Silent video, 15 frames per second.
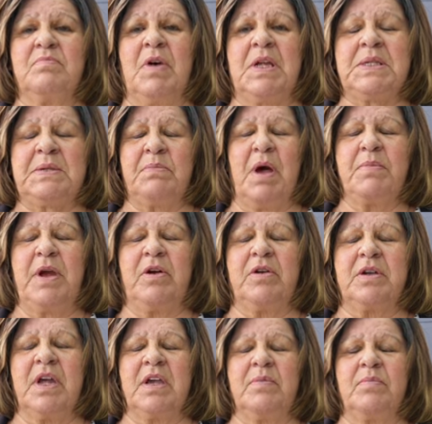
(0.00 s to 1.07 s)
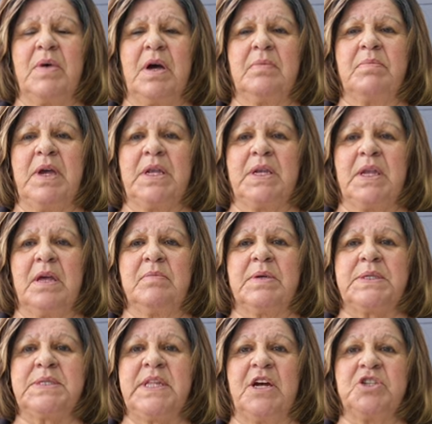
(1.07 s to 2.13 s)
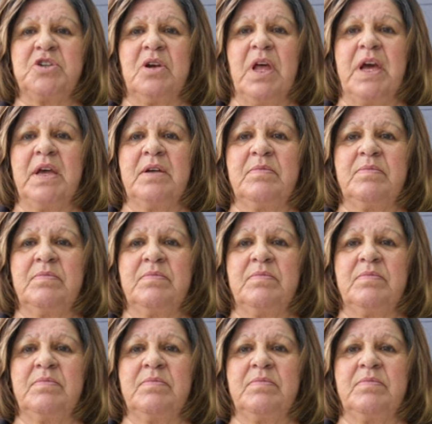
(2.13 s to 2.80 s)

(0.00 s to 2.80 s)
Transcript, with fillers: That's my married name. My maiden name is Desjardins.